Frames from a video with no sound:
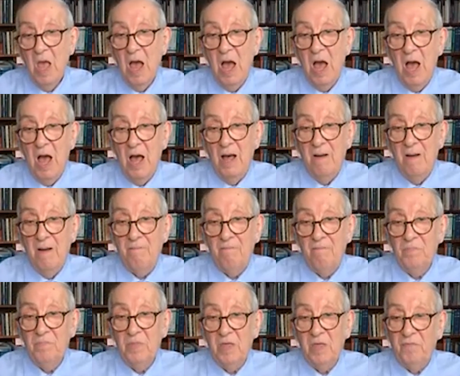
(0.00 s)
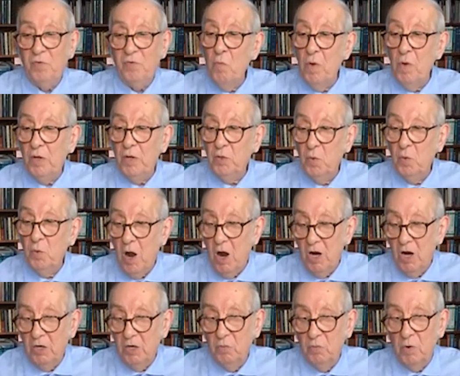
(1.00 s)
If you went to a
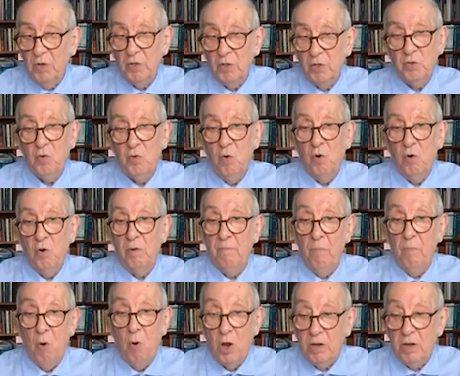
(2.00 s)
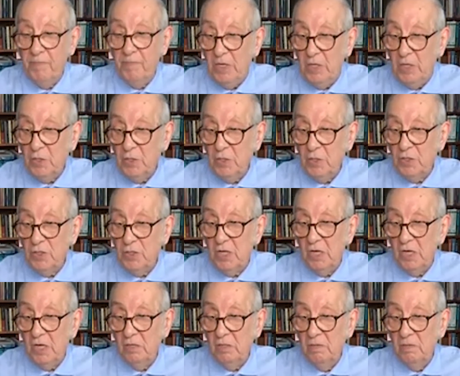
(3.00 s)
hardware store and bought a piece of
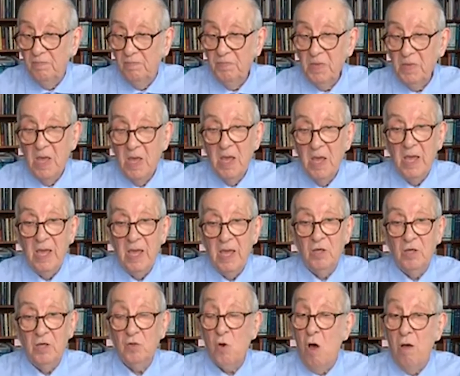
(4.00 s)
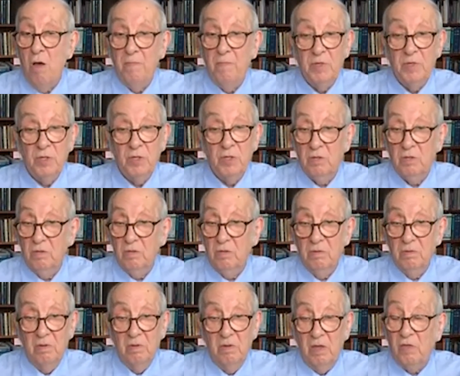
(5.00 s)
steel,
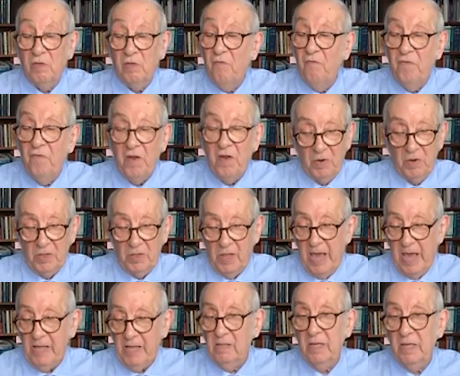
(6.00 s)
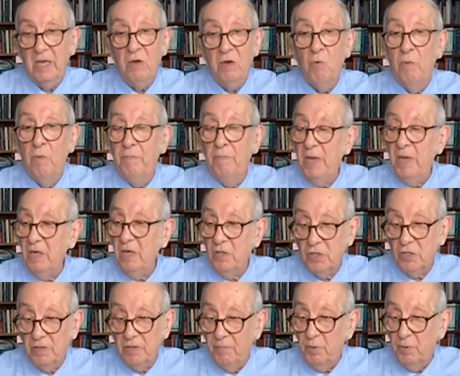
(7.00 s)
it's very likely it will be a
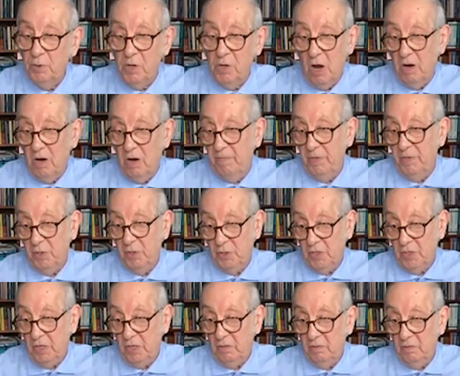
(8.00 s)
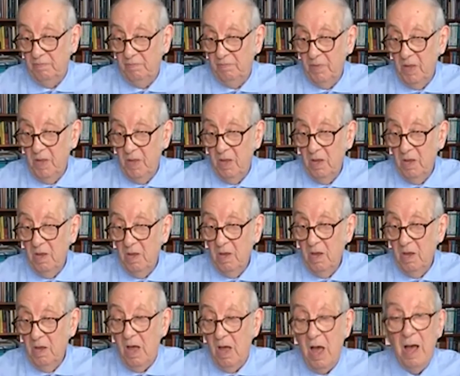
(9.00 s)
simple carbon steel.
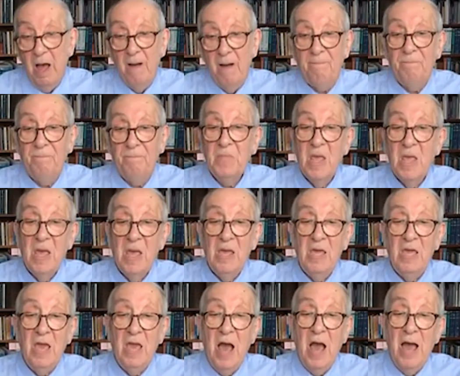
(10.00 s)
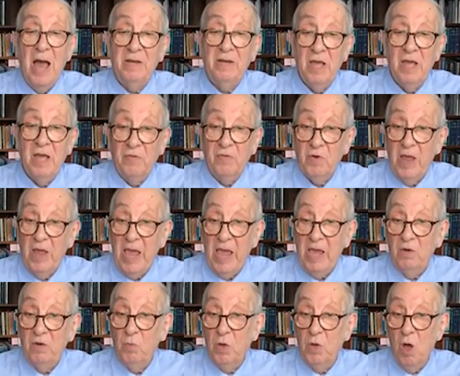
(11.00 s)
On the other
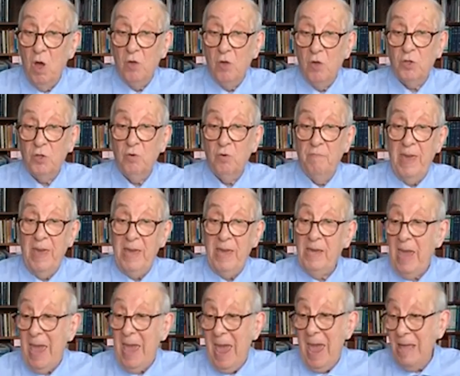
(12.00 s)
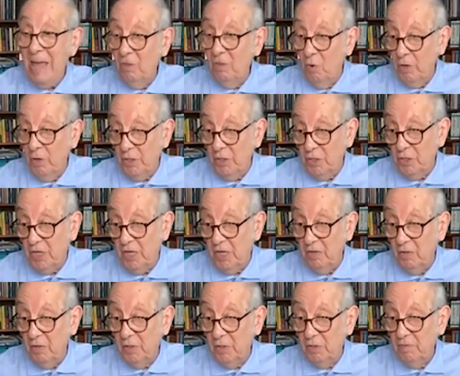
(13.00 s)
hand, we also make alloy
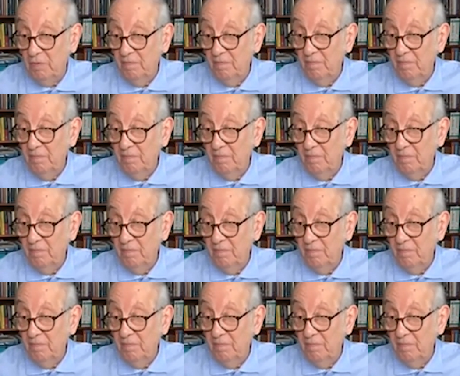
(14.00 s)
steels.